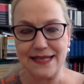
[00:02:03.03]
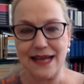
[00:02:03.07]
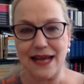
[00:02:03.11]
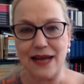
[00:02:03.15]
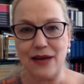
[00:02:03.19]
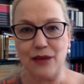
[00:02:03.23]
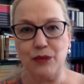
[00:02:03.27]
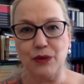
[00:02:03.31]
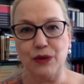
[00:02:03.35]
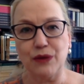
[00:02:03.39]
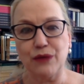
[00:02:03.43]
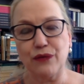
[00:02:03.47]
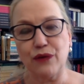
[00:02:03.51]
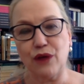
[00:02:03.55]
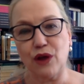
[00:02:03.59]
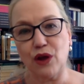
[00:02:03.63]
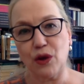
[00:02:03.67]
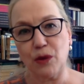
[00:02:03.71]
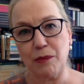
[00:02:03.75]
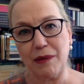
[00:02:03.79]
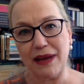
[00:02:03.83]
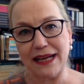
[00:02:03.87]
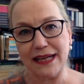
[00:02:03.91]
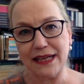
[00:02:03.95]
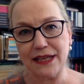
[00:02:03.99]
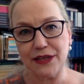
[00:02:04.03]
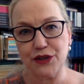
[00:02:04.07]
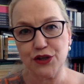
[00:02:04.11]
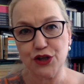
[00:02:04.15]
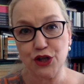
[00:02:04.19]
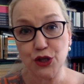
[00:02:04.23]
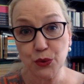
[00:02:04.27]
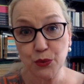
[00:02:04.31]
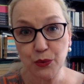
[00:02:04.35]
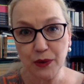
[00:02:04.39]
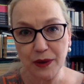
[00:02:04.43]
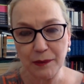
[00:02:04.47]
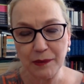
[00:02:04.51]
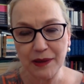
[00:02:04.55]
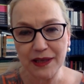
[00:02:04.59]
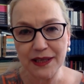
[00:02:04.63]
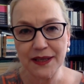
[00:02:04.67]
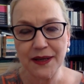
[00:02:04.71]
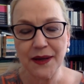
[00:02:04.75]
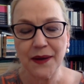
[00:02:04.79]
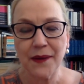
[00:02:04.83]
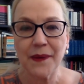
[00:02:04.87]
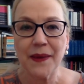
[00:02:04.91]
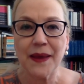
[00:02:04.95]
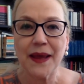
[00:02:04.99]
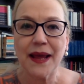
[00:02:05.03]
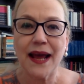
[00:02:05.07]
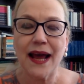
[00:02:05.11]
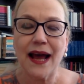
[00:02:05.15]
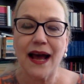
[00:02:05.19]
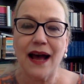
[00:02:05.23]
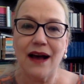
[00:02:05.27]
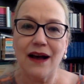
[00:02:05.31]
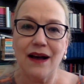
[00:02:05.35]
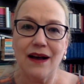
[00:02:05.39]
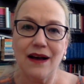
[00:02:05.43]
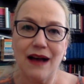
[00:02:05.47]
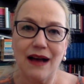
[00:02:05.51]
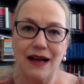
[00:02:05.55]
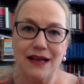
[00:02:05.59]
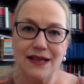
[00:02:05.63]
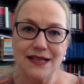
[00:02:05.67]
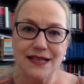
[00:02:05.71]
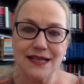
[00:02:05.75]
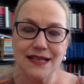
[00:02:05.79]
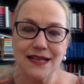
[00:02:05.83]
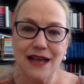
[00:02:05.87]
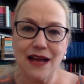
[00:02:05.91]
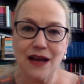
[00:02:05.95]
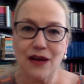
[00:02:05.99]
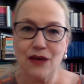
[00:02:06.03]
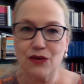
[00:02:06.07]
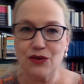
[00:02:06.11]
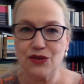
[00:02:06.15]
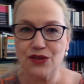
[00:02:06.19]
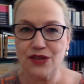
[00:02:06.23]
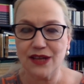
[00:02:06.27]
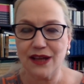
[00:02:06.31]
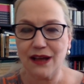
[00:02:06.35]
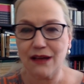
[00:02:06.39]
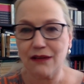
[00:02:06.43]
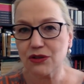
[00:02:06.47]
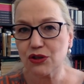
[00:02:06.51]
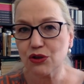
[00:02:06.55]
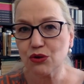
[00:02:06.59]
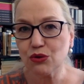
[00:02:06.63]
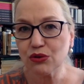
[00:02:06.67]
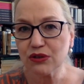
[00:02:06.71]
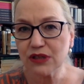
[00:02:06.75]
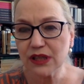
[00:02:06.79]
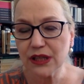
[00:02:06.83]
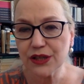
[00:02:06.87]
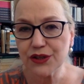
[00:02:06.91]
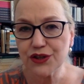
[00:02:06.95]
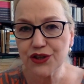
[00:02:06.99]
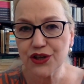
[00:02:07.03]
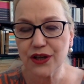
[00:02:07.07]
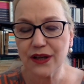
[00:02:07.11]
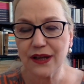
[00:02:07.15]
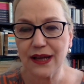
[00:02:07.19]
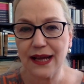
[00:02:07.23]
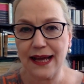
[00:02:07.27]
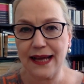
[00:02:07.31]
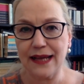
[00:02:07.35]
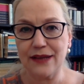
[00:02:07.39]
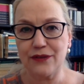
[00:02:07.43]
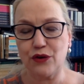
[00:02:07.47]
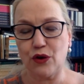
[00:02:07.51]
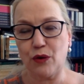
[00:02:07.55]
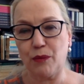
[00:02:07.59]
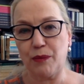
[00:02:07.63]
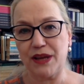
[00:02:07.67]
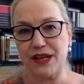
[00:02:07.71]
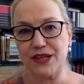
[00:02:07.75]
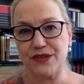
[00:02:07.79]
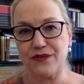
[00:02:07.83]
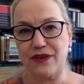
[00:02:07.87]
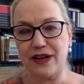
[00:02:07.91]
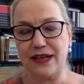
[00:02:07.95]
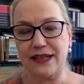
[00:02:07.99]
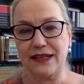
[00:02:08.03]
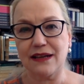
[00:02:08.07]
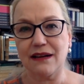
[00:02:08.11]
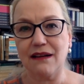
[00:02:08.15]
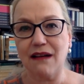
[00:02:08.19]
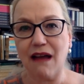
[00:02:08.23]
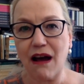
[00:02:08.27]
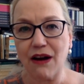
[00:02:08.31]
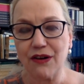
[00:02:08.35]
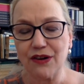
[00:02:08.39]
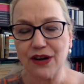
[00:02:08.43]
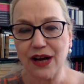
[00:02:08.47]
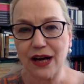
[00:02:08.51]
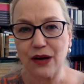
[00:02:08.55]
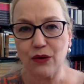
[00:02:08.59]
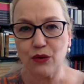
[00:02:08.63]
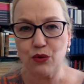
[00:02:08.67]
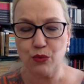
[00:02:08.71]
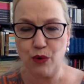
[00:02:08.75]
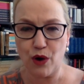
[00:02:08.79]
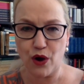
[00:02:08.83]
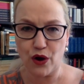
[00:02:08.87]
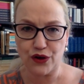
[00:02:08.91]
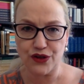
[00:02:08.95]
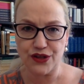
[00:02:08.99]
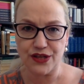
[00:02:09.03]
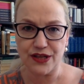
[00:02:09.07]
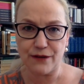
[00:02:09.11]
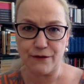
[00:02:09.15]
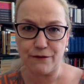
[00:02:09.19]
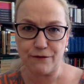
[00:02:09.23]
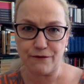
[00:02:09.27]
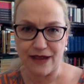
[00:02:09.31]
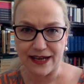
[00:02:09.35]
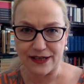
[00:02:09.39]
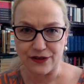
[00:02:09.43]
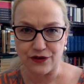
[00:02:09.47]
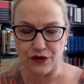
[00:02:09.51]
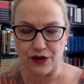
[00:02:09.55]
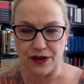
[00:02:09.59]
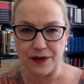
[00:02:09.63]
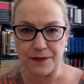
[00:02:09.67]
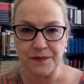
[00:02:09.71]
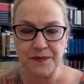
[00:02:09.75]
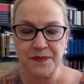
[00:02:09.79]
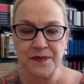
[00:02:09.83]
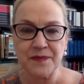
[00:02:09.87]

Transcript: And we follow mainly two women, Adina, who is a young schoolteacher, and her best friend Clara, who works in a factory.